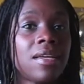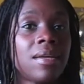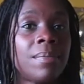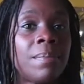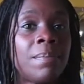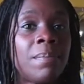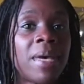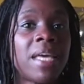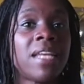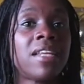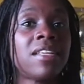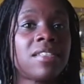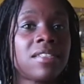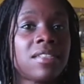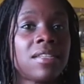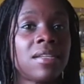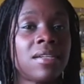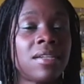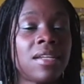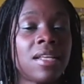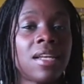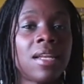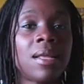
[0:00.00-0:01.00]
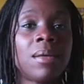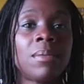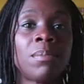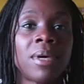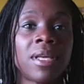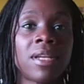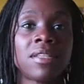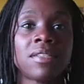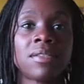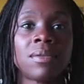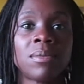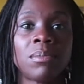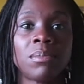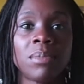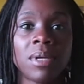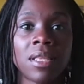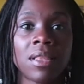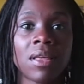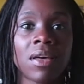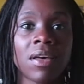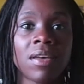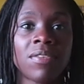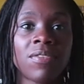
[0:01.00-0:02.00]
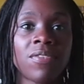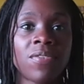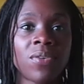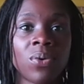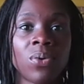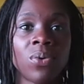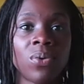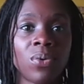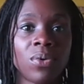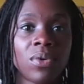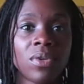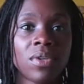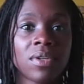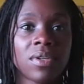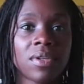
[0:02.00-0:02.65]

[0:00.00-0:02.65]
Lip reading: medicine and let medicine be thy food.